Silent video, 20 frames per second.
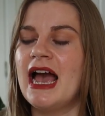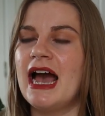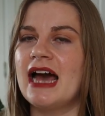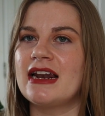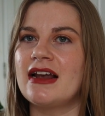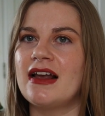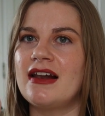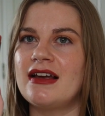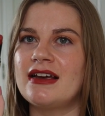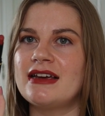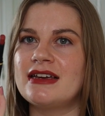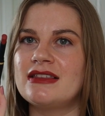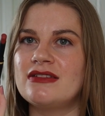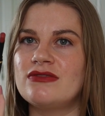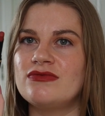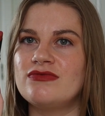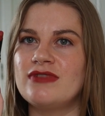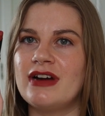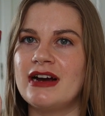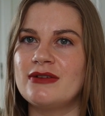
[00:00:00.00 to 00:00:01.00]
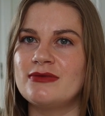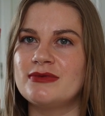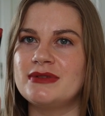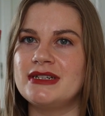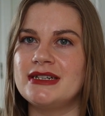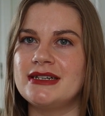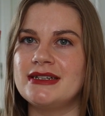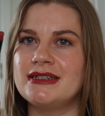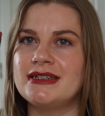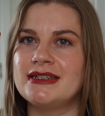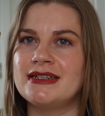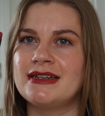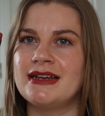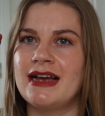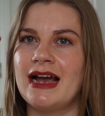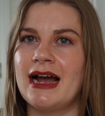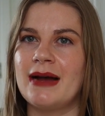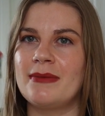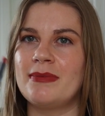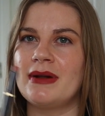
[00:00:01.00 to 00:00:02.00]
and I like the rounded
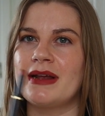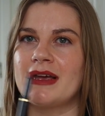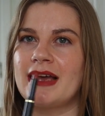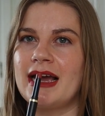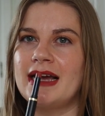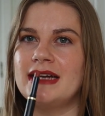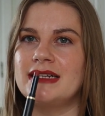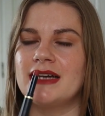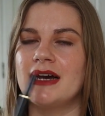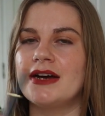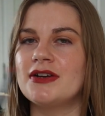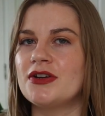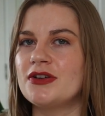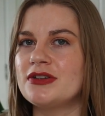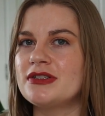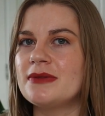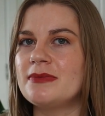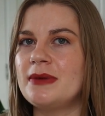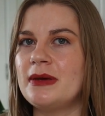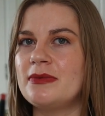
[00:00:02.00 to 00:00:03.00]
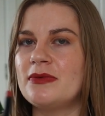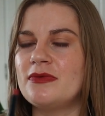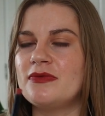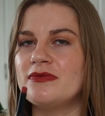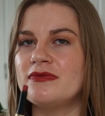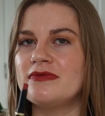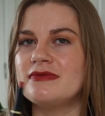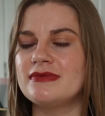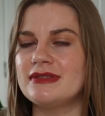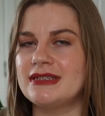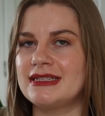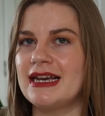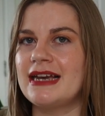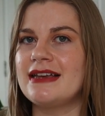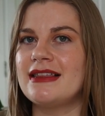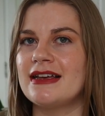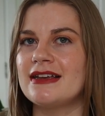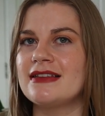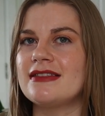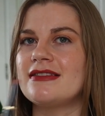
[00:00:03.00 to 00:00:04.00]
applicator I know some people say
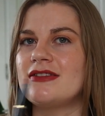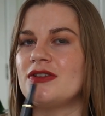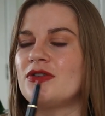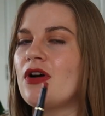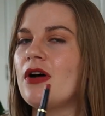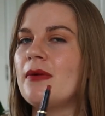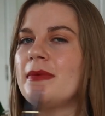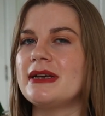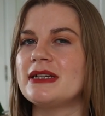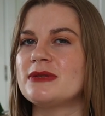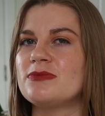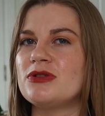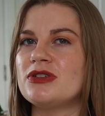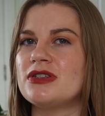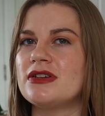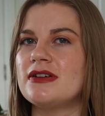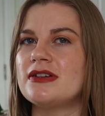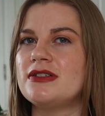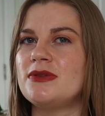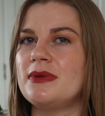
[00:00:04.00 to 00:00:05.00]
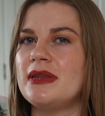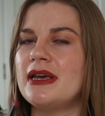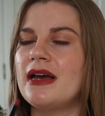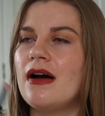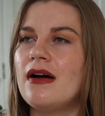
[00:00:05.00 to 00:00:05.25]
that you can't be as precise with it.